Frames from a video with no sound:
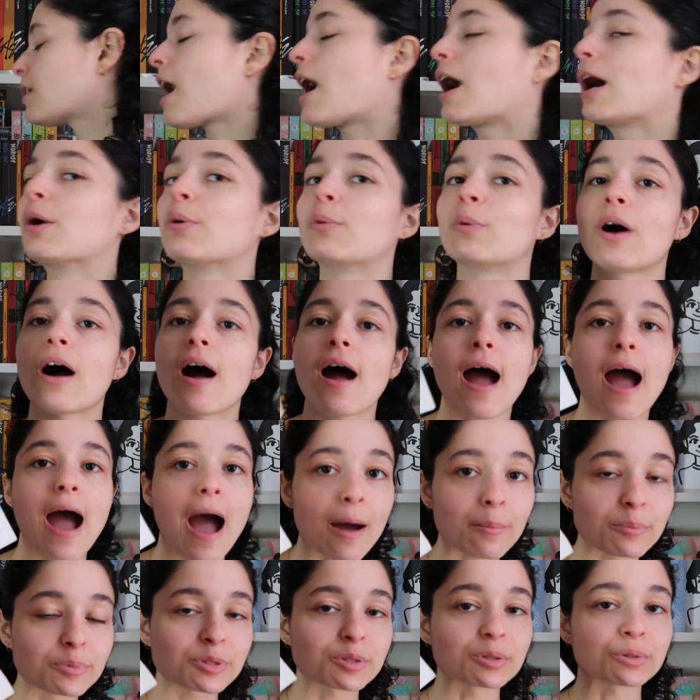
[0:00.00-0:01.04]
I will
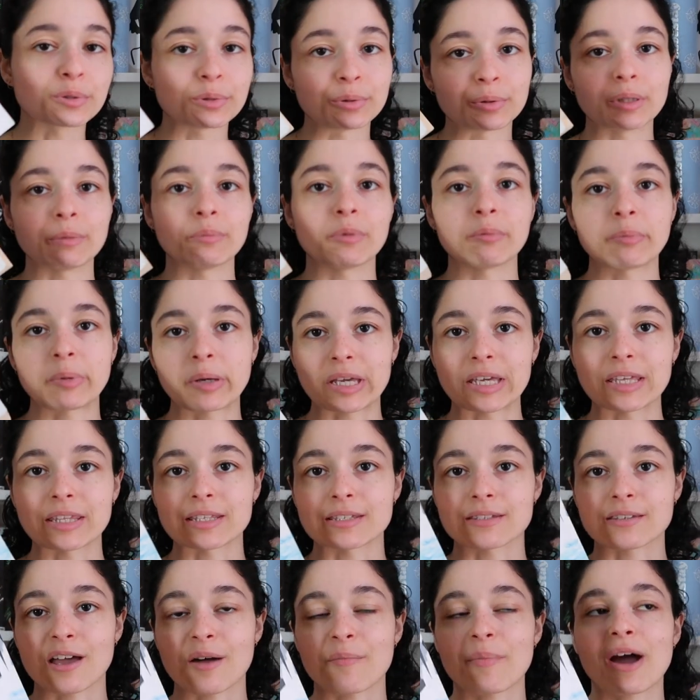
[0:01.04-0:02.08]
absolutely be picking
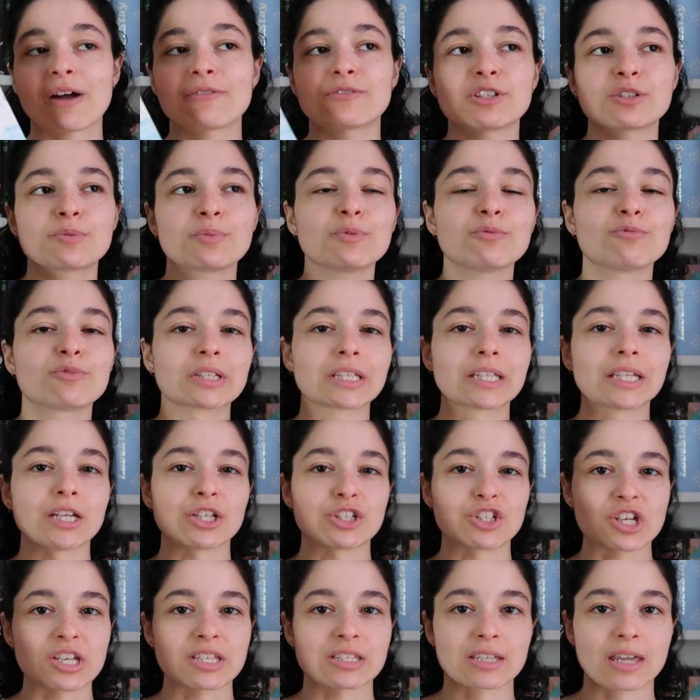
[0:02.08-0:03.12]
this up. I've just been really
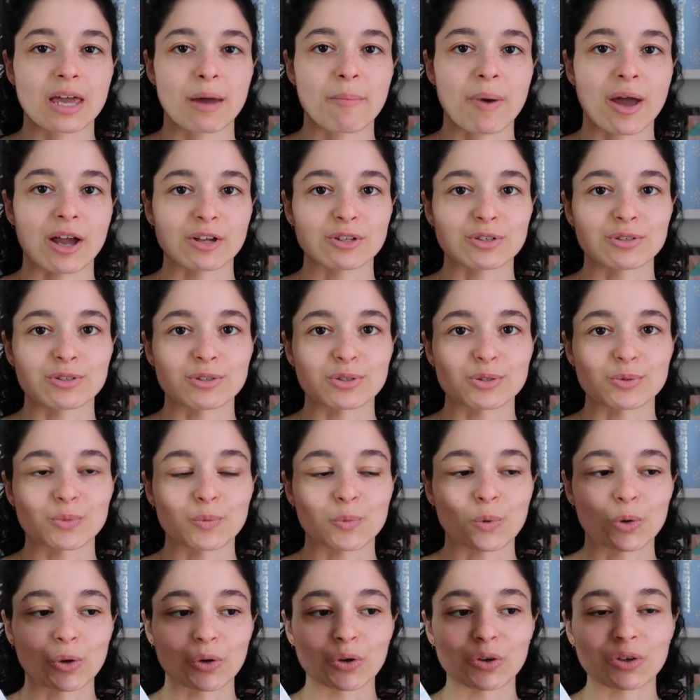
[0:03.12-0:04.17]
itching to get back into this
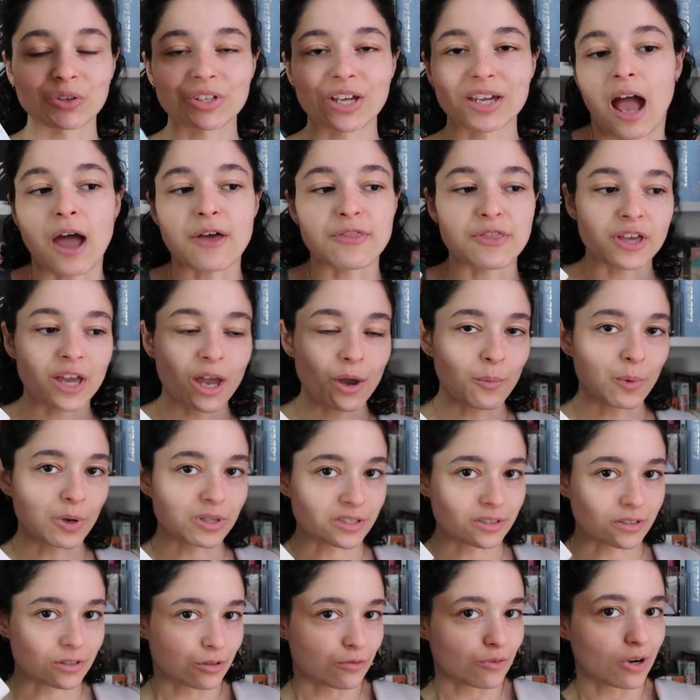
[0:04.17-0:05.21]
world. I think I
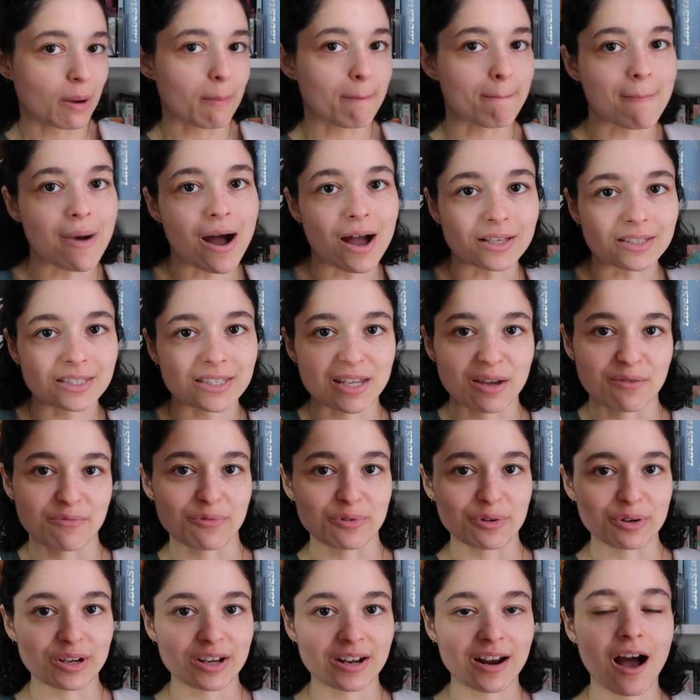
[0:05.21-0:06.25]
wasn't in the right mindset
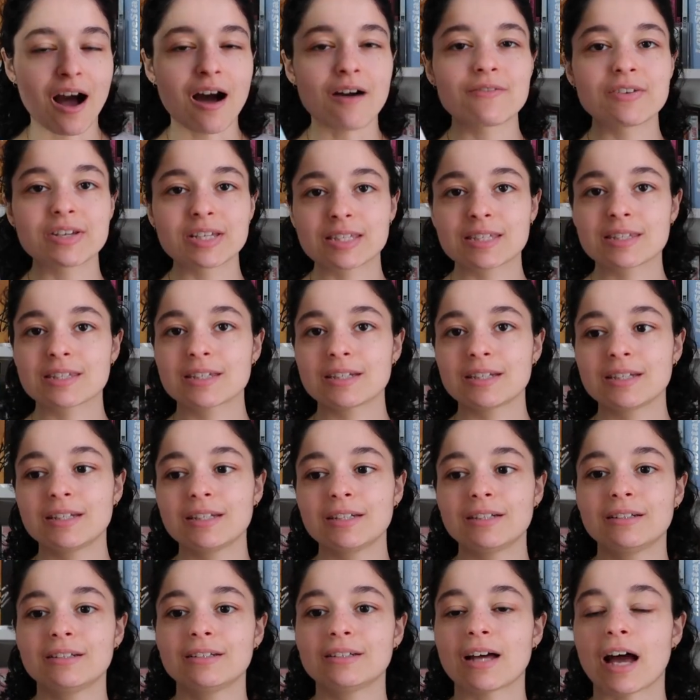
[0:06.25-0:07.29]
for it.
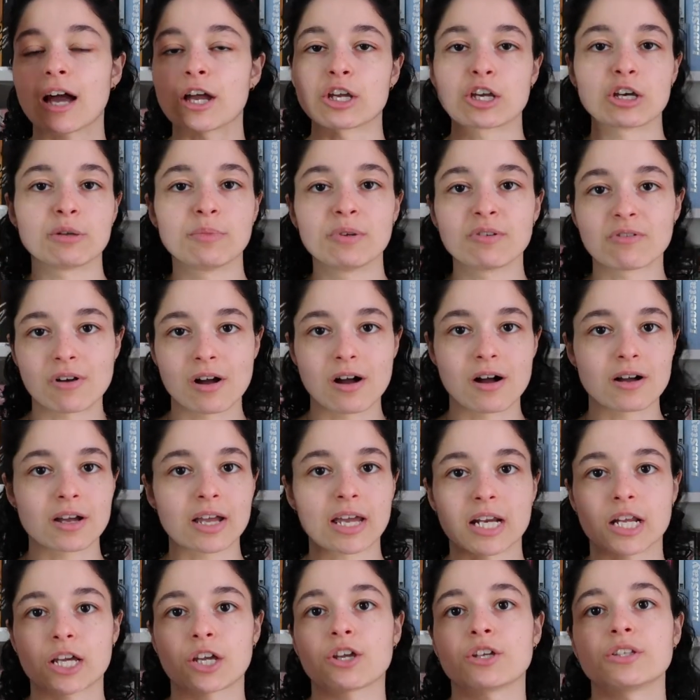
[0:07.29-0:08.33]
Obviously, I could be wrong
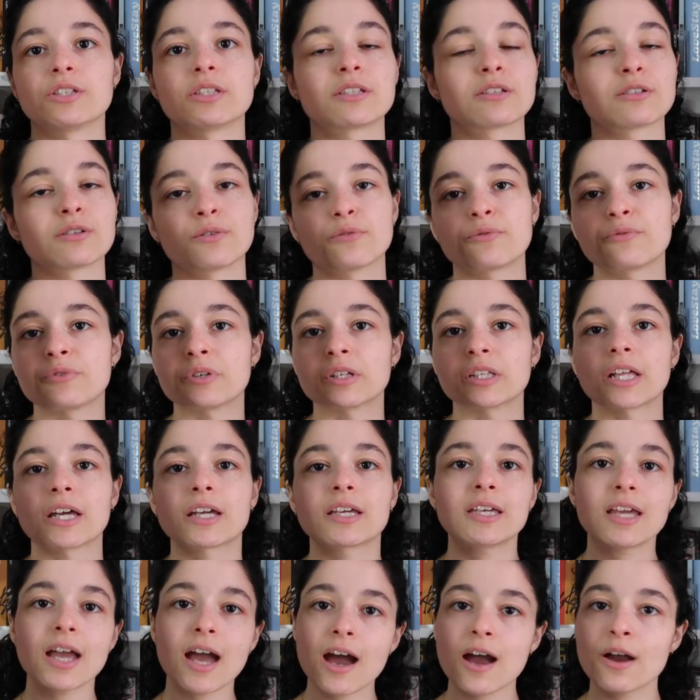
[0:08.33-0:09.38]
and I could still feel
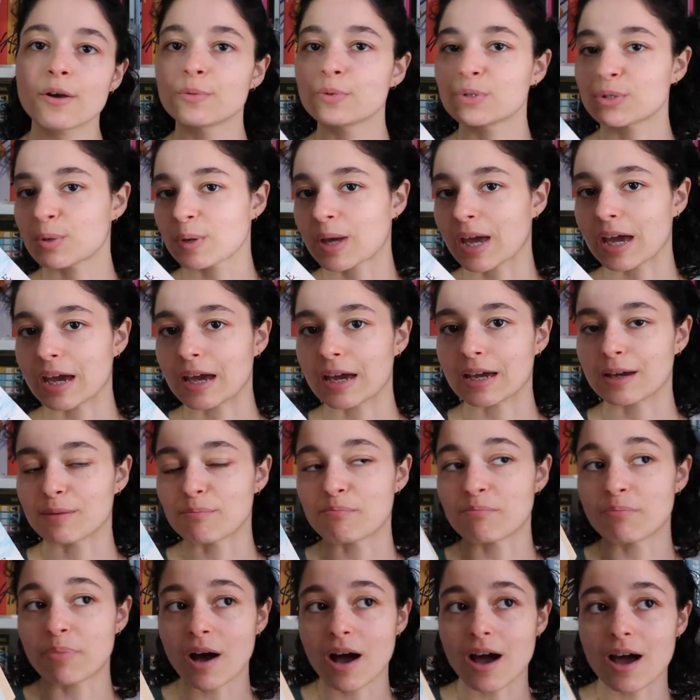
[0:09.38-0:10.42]
like, yeah, it was okay.
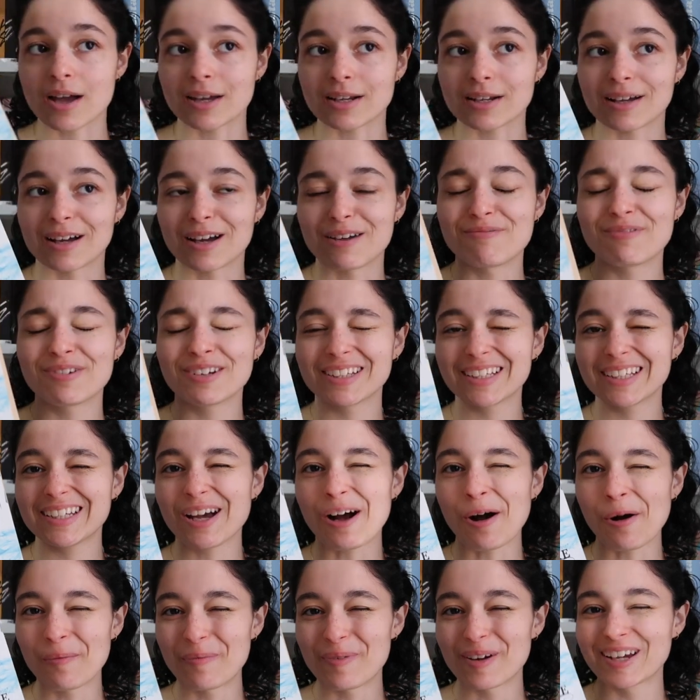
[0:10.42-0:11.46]
But I'm really
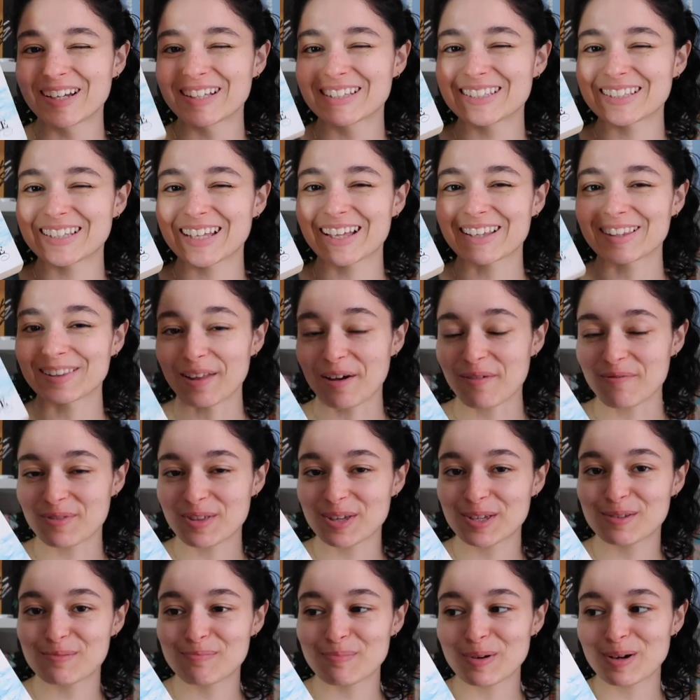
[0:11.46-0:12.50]
hoping to like love
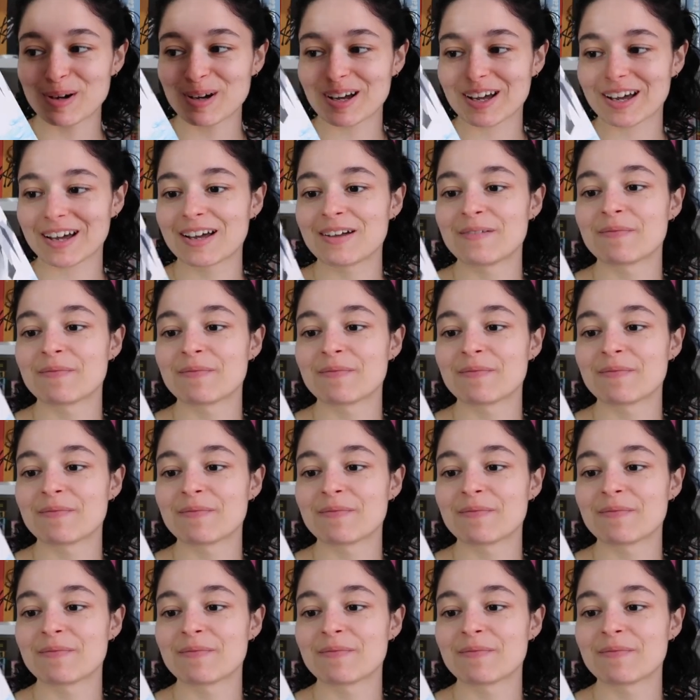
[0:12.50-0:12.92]
this book.